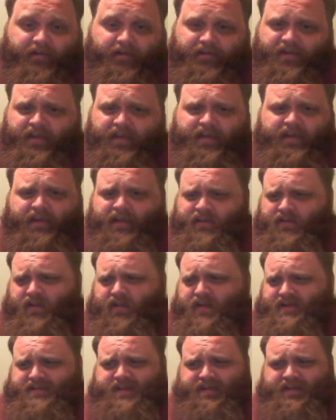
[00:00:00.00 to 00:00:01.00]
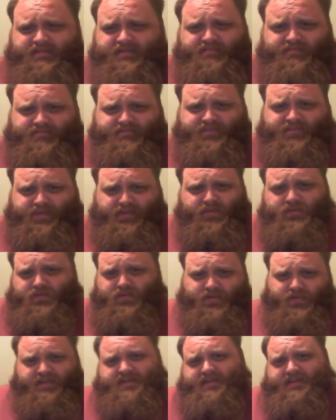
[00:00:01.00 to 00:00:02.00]
or as long as not
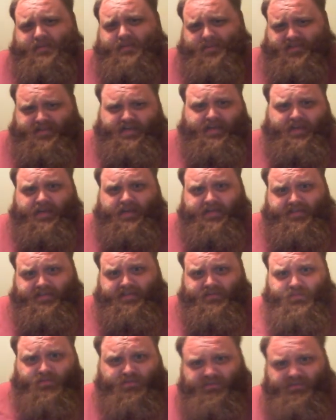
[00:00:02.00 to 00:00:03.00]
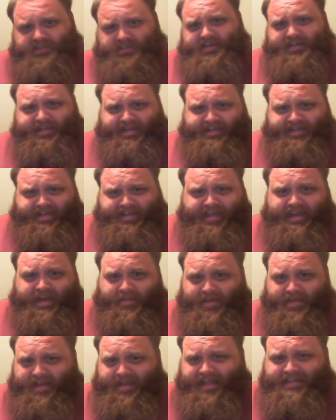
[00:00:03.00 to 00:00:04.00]
dudes dressing up as dogs and shit like that.
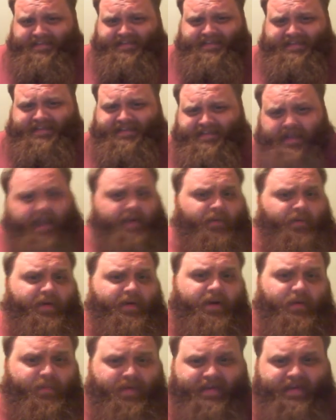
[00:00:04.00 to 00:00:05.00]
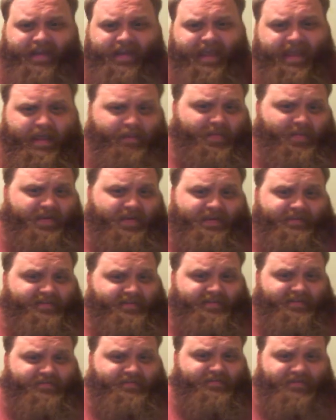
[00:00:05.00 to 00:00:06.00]
I mean, that's kind of weird, but hey, I mean,
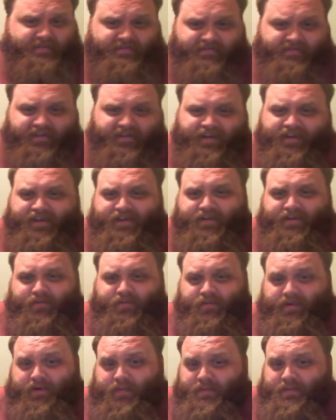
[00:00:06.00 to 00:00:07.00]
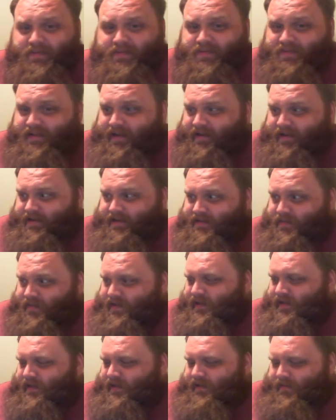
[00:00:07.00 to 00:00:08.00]
it's a free and open society, so
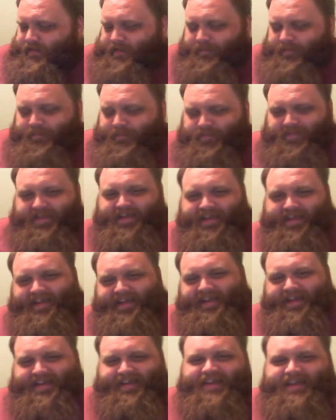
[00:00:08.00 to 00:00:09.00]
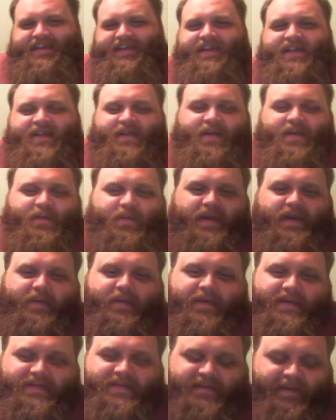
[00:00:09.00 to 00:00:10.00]
what can you do, right? But
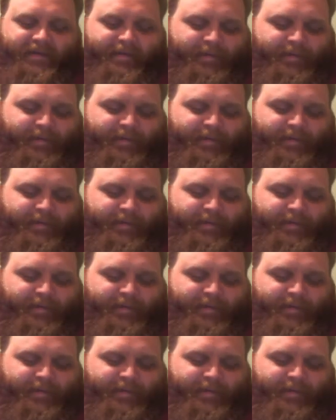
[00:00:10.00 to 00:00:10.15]
anyways,